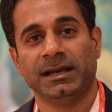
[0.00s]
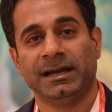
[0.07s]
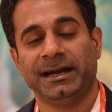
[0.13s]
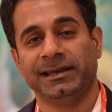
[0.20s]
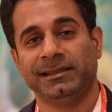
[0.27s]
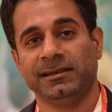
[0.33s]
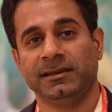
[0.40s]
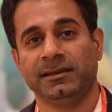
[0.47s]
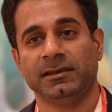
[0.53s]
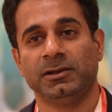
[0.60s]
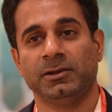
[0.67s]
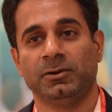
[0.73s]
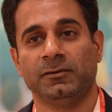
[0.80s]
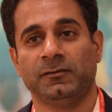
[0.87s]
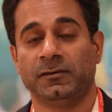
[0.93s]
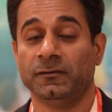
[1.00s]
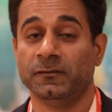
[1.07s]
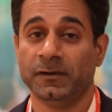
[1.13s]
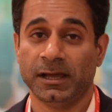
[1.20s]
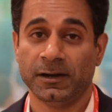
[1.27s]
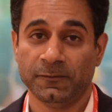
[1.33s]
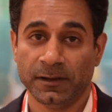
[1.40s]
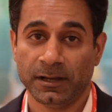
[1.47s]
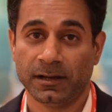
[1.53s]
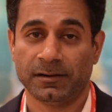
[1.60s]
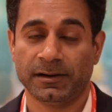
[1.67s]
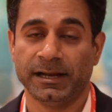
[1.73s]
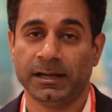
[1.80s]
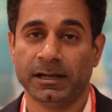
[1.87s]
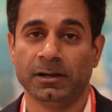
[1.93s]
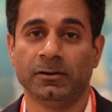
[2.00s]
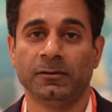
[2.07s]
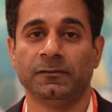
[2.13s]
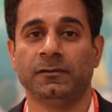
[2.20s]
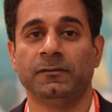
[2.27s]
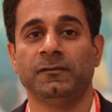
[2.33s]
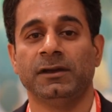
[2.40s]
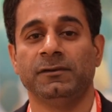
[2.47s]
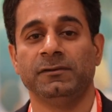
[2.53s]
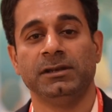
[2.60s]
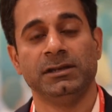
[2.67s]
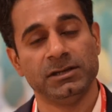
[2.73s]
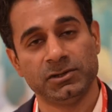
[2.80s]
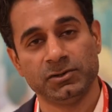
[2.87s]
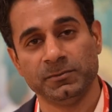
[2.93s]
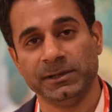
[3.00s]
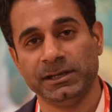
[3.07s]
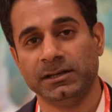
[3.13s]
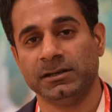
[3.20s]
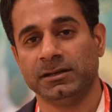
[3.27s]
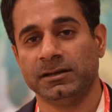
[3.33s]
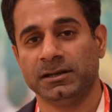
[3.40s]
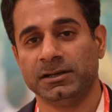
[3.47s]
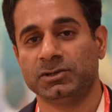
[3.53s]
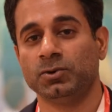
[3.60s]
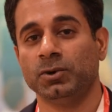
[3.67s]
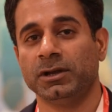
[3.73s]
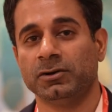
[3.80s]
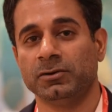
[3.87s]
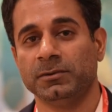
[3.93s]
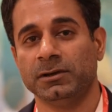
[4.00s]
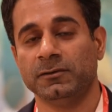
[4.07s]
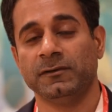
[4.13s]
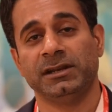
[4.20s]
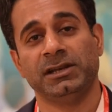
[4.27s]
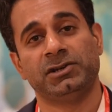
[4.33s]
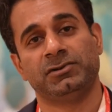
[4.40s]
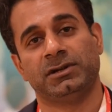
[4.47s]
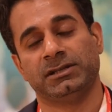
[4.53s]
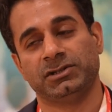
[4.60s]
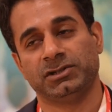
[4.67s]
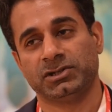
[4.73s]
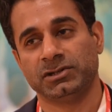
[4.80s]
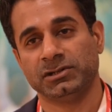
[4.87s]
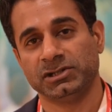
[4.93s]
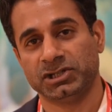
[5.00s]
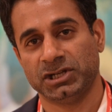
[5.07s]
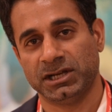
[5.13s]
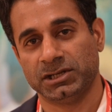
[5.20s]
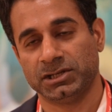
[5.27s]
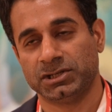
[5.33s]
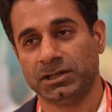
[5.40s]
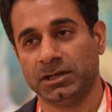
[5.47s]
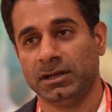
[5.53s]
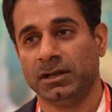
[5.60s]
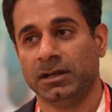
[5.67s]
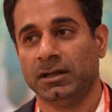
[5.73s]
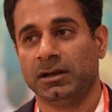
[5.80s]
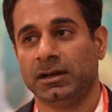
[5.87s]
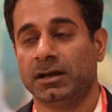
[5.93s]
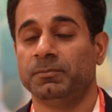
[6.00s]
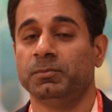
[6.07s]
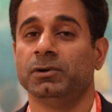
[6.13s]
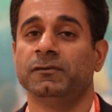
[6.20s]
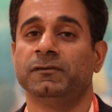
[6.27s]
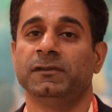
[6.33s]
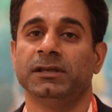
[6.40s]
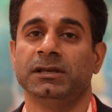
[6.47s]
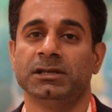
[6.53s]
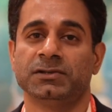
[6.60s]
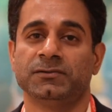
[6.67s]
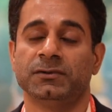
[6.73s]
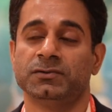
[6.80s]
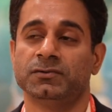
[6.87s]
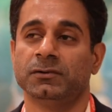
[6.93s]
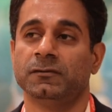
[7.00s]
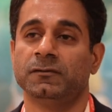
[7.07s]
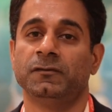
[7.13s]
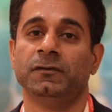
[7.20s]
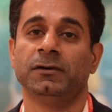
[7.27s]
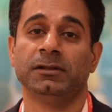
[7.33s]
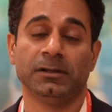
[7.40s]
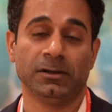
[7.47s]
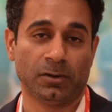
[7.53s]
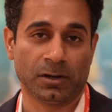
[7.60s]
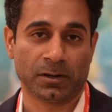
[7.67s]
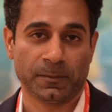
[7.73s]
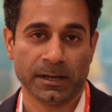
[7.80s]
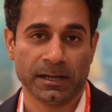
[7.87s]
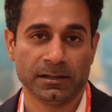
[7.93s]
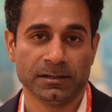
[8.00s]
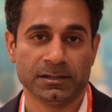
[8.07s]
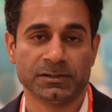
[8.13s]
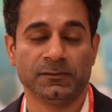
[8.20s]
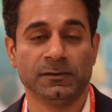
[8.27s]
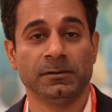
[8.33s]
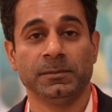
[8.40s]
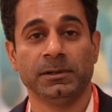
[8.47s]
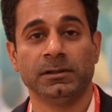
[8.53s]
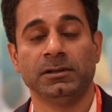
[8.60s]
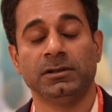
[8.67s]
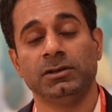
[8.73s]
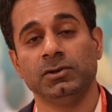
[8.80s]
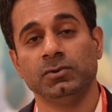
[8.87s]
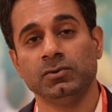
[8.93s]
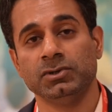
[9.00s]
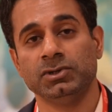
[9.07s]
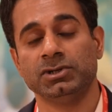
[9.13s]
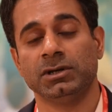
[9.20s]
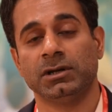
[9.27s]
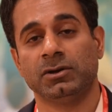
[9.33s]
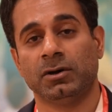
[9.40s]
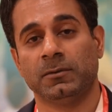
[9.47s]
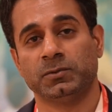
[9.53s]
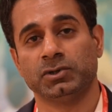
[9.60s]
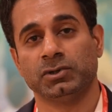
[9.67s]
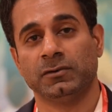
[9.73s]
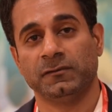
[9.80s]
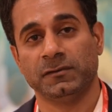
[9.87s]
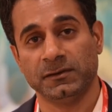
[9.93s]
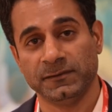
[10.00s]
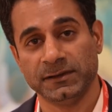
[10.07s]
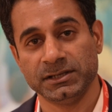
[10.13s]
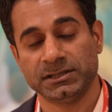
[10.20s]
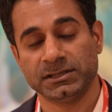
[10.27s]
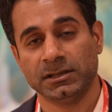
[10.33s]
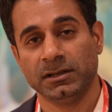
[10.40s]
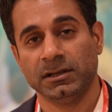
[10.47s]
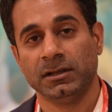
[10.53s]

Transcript: I think, from where we are right now, from where we need to be, it's going to be a very transitional change. Couple of things which will further augment this will be the huge adoption of EVs,